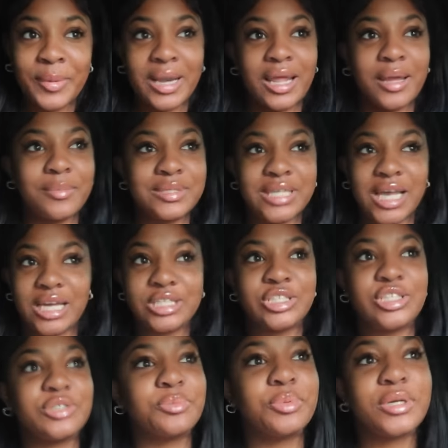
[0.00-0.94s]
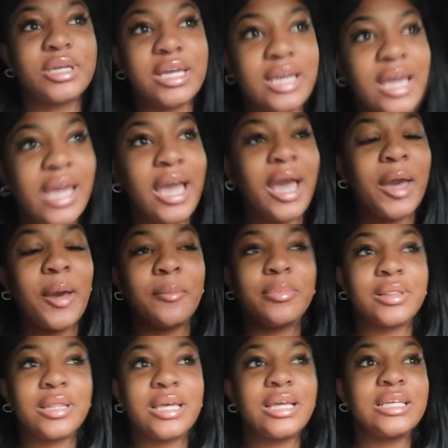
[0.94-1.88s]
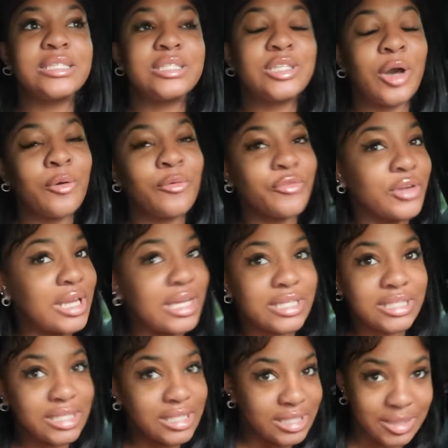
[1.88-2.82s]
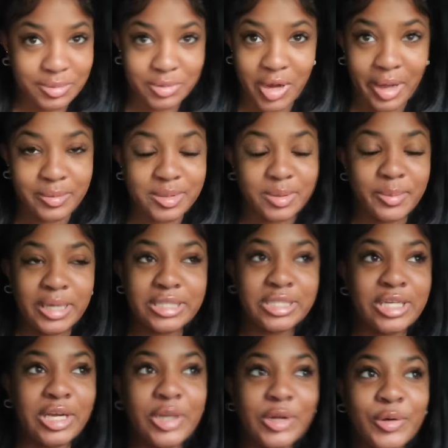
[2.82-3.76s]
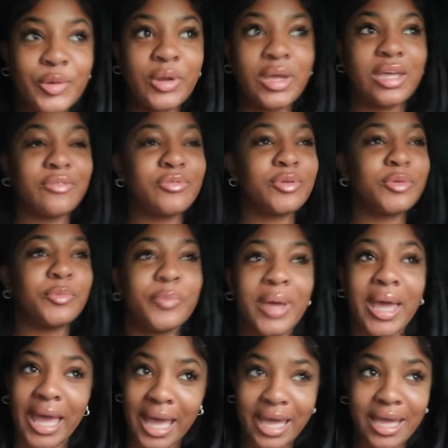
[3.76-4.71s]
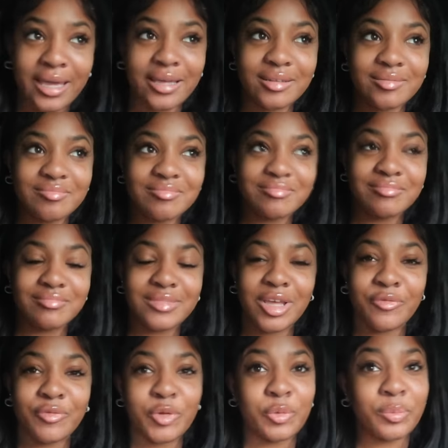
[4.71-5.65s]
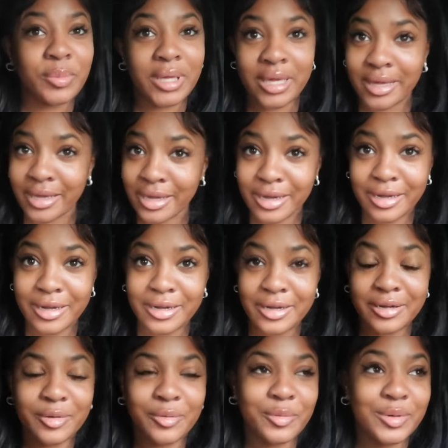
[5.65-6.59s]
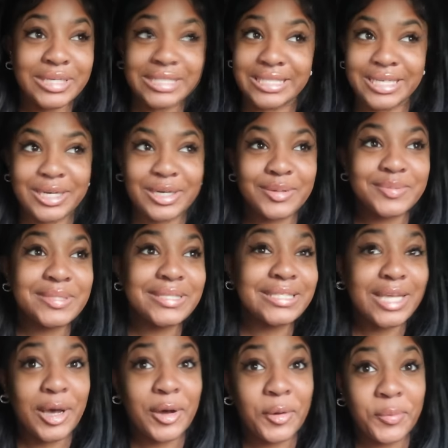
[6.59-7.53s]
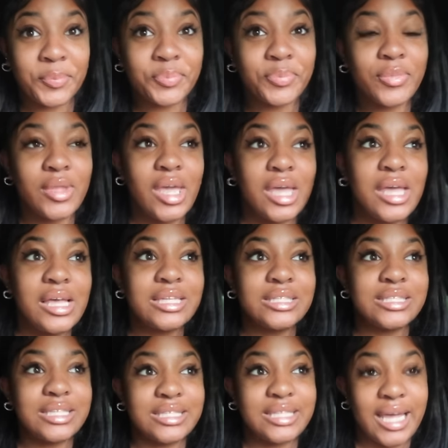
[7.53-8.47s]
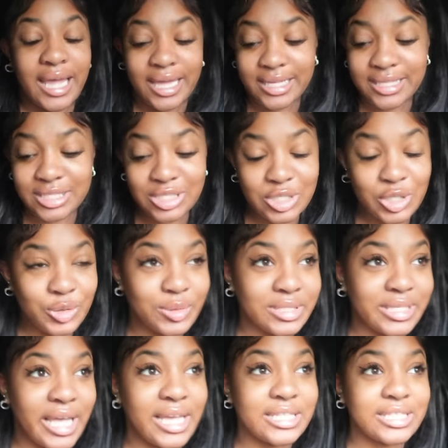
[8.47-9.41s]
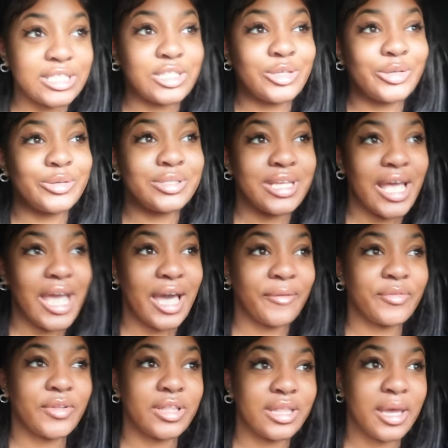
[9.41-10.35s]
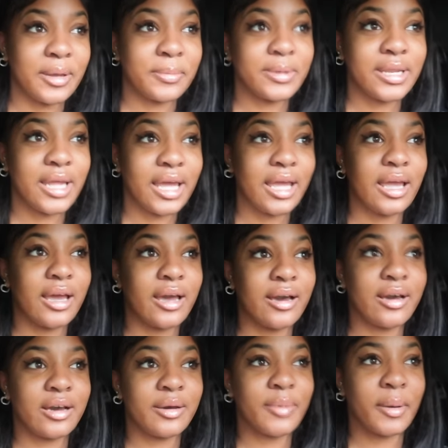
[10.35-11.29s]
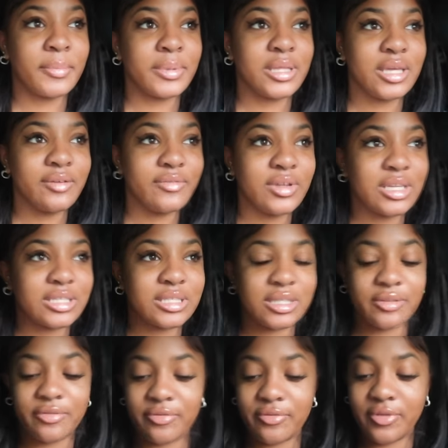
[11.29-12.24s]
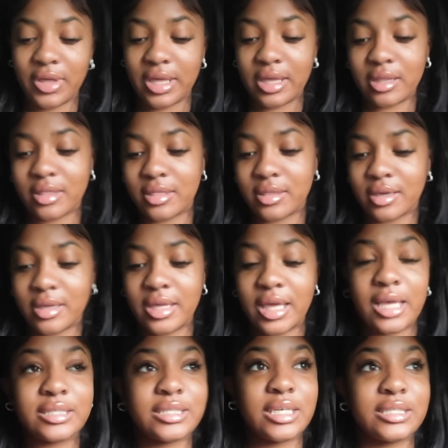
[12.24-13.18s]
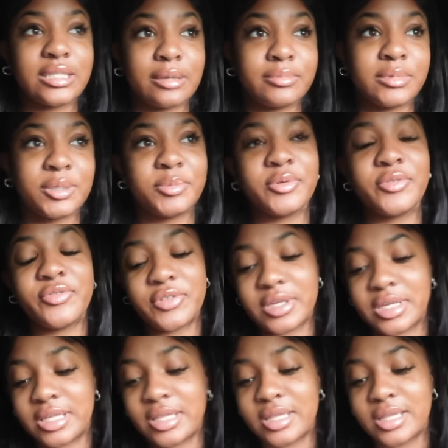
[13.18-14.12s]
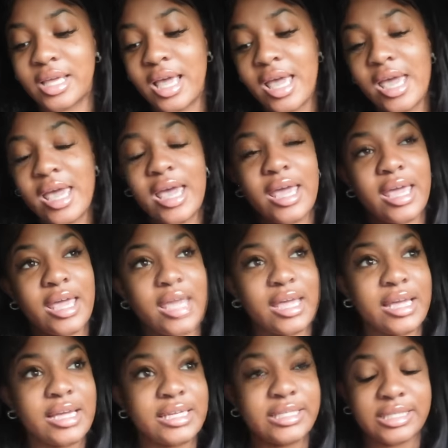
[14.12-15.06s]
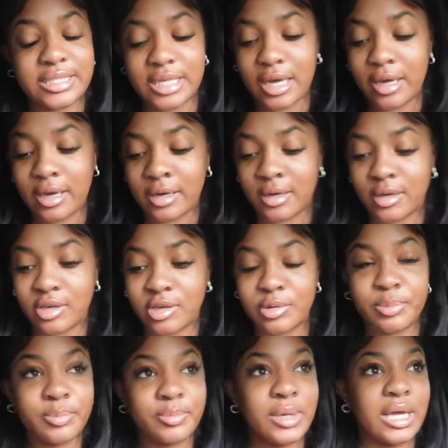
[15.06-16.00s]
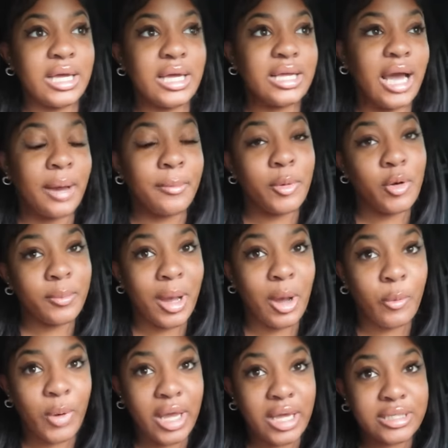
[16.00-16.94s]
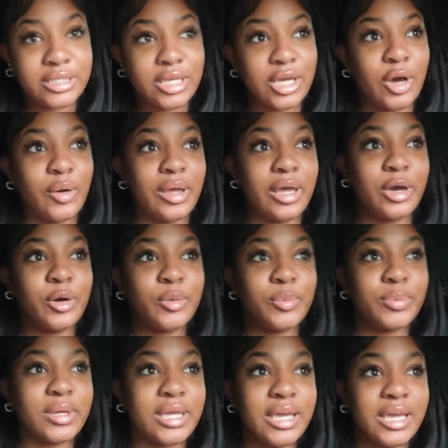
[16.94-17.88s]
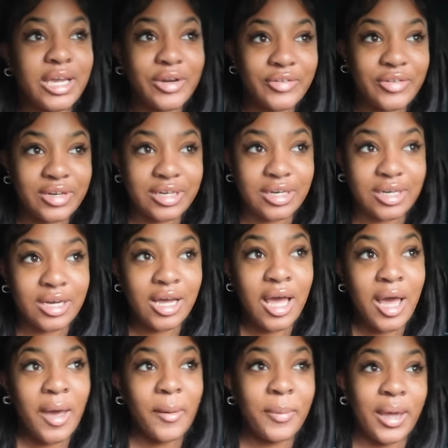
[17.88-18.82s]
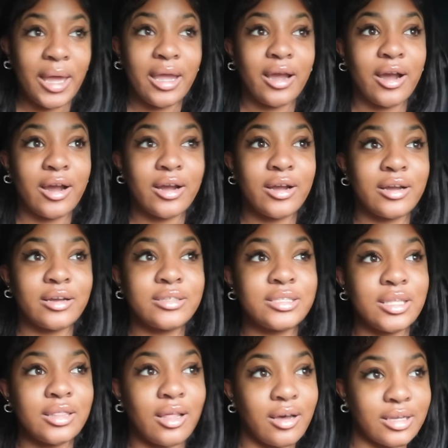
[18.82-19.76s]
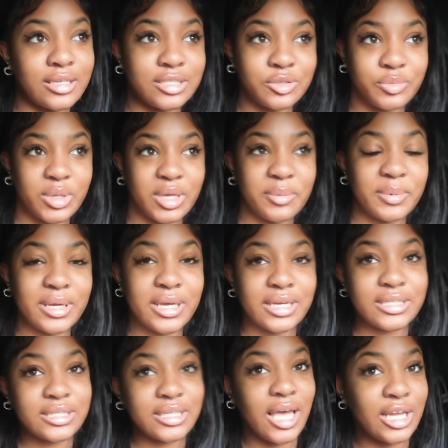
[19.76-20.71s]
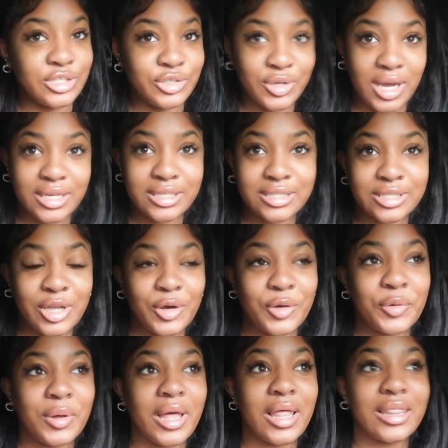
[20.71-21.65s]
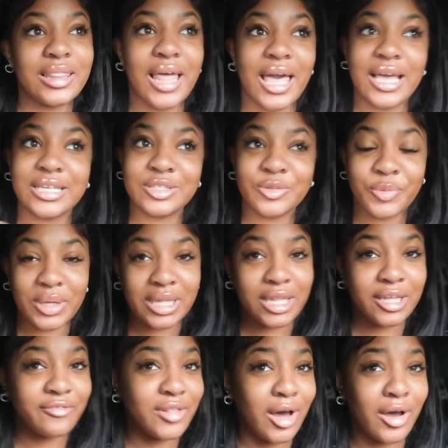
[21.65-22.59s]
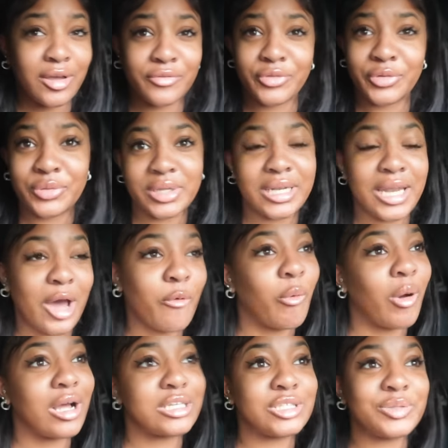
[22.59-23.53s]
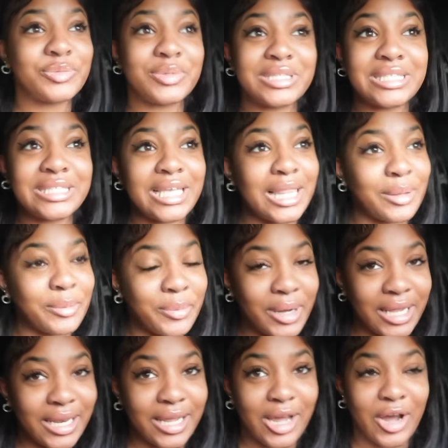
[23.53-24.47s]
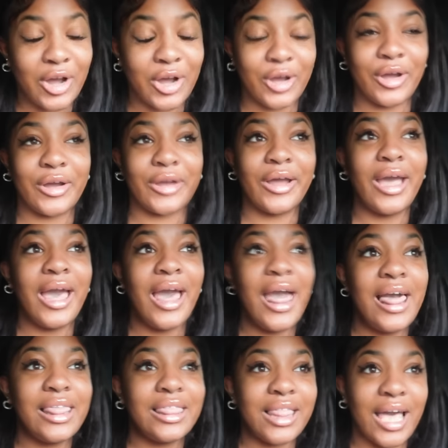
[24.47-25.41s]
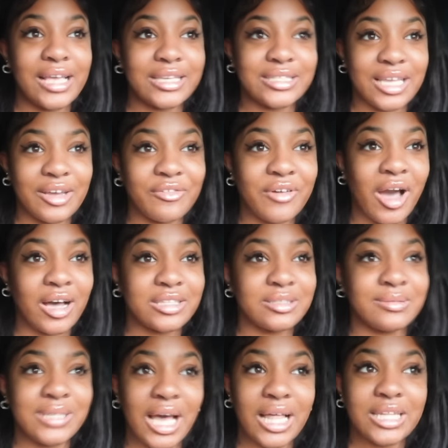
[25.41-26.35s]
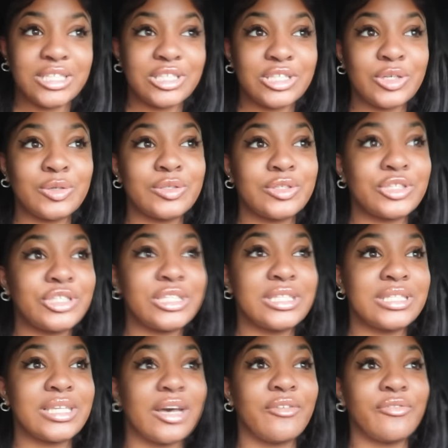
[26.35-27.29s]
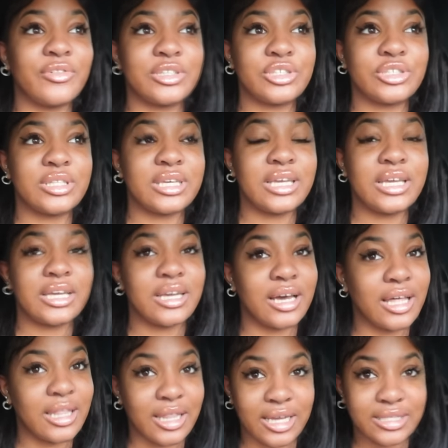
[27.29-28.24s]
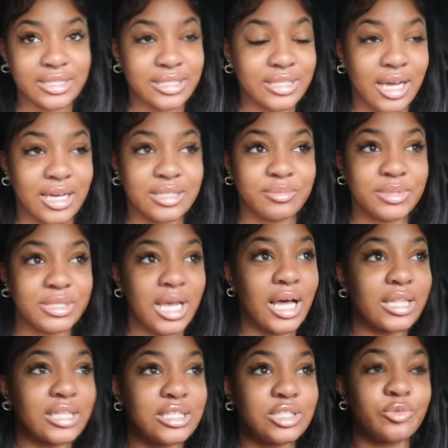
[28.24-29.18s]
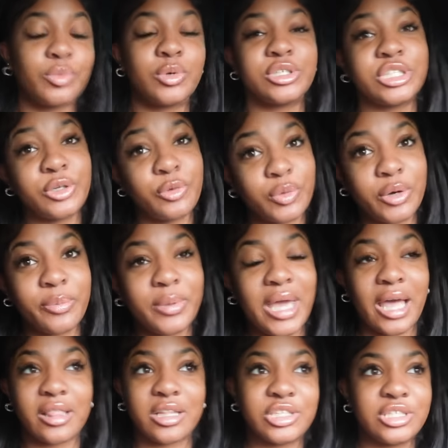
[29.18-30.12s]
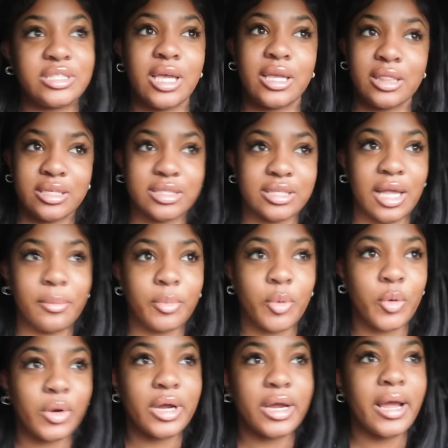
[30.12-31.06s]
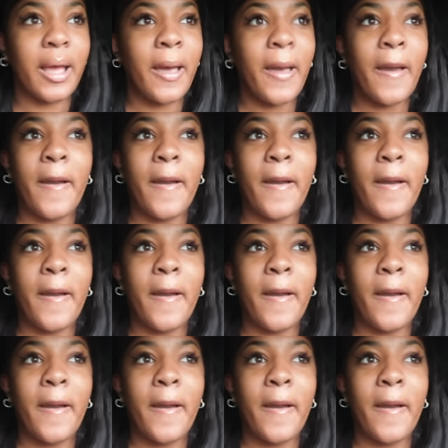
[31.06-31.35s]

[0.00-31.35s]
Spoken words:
my name is Kashia Jabre. Please don't forget to subscribe to my channel if you're back. If you've been here, what's up? So today is a Tuesday. It's a Tuesday after Labor Day. I believe it is the 5th. Yes, it's September 5th. And I'm on my way to go help Kira paint her salon suite because, as you guys know, last weekly vlog, if you did not watch, we celebrated her last day of cosmetology school. So she's officially a licensed cosmetologist. Well, she will be after she takes the state board.